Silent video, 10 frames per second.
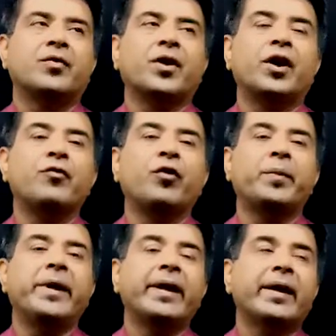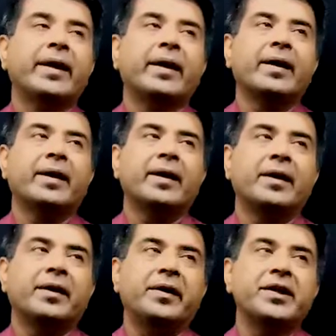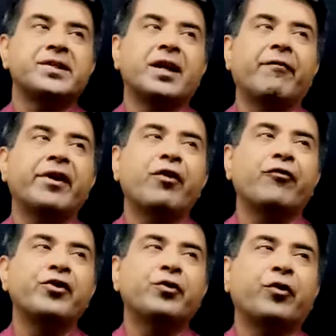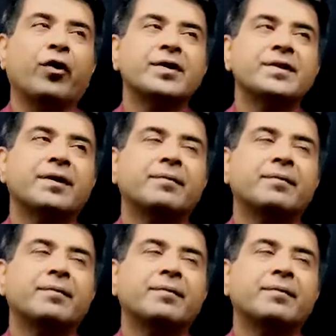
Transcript: Third would be discovery of neutrons.